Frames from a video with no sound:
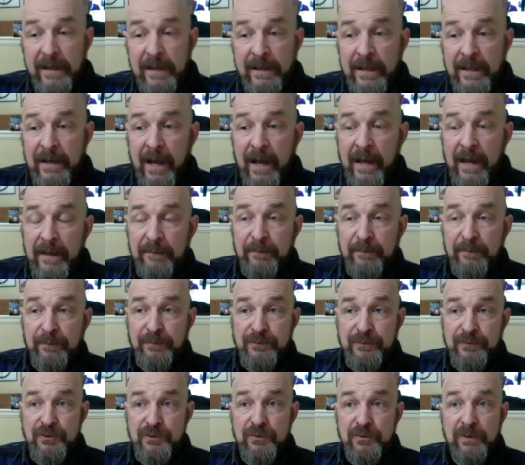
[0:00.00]
I
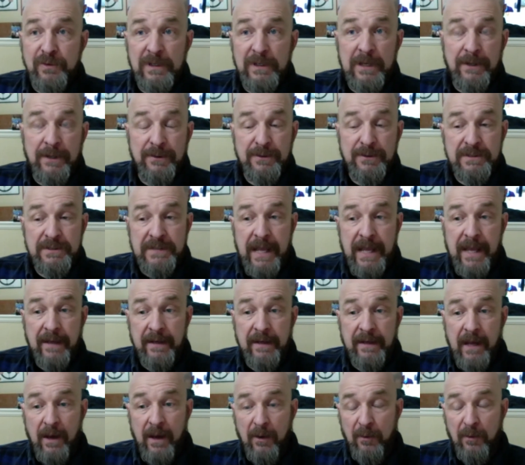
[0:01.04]
truly understand
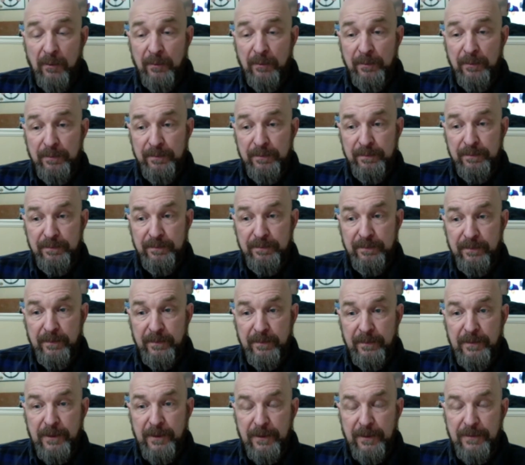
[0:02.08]
how
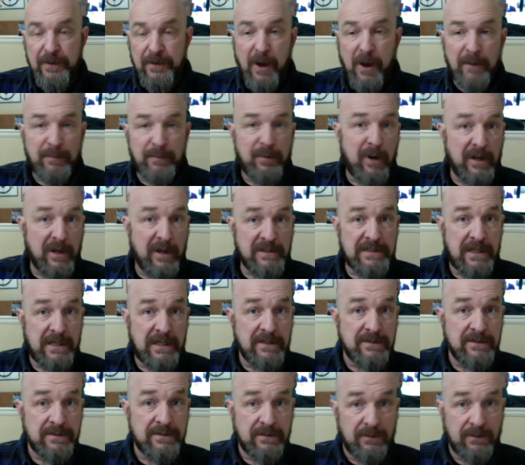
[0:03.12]
the thought
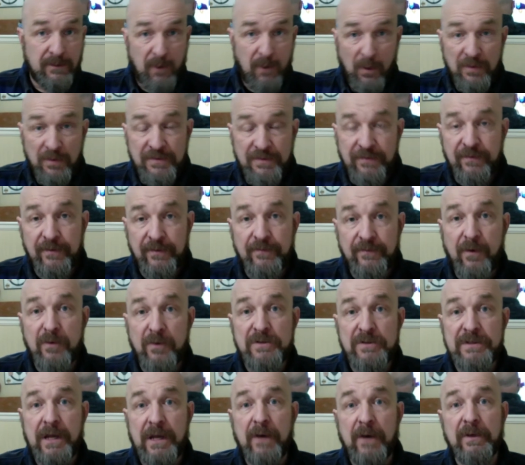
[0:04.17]
process goes for the folks
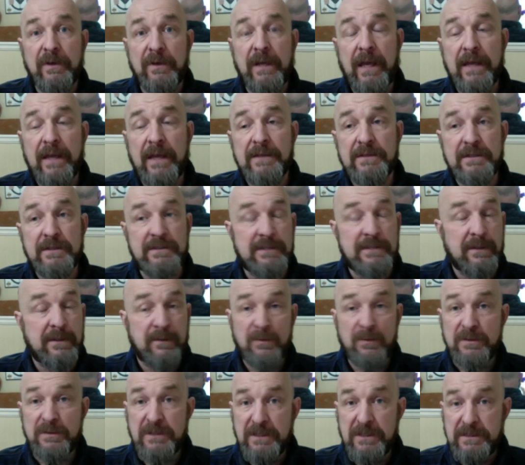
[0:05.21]
nowadays, because it
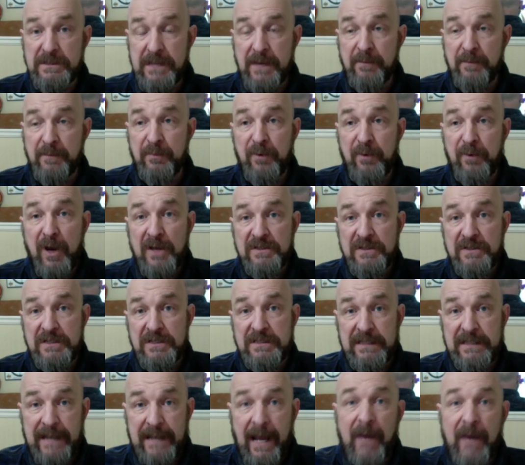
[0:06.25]
was the same process
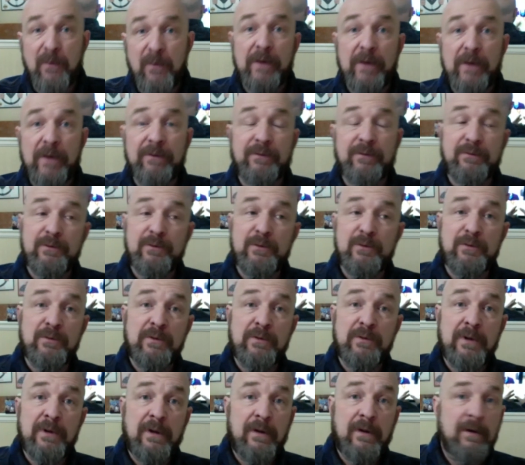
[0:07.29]
that I went through
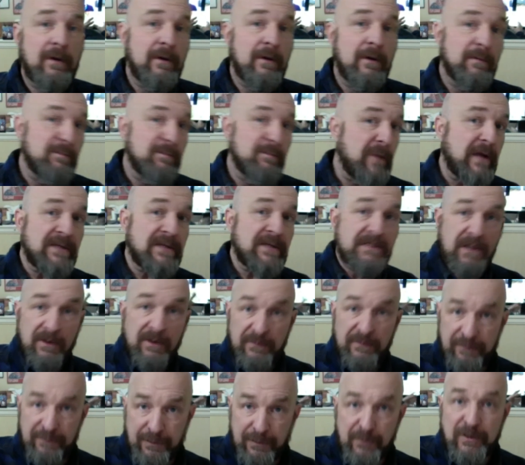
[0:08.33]
myself
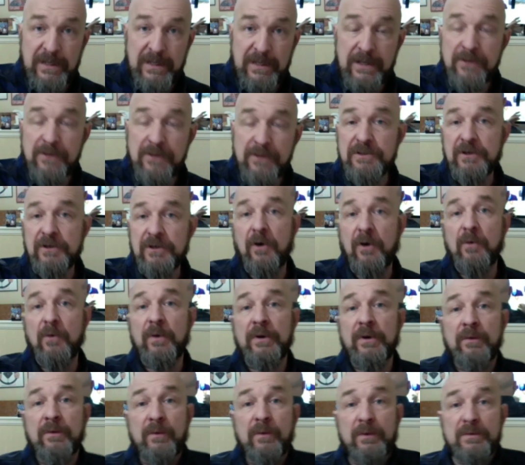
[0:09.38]
30 years ago
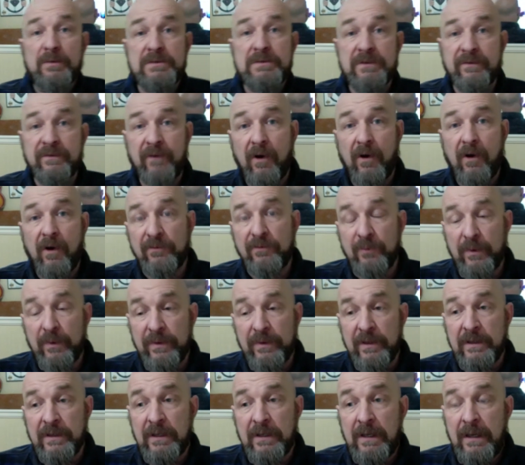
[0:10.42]
when I was involved with
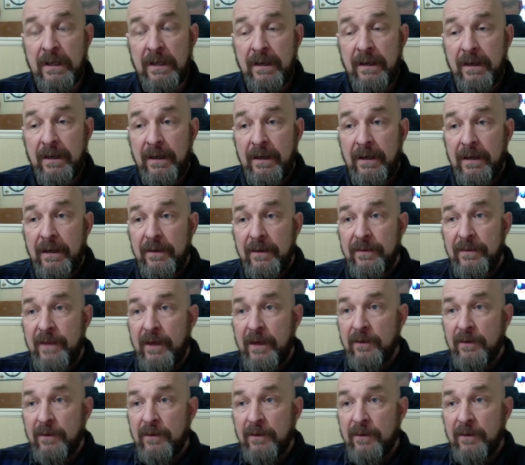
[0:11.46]
it, that